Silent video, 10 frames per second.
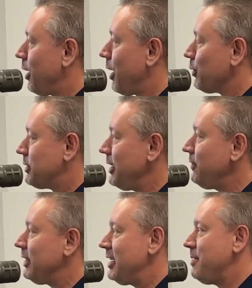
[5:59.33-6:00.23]
I
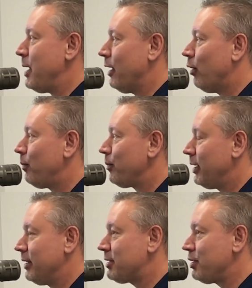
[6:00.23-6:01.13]
received an email,
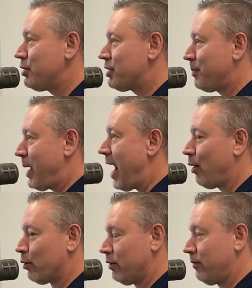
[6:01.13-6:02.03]
and this is just the
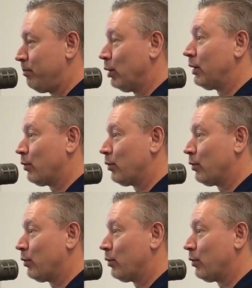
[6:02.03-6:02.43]
power of building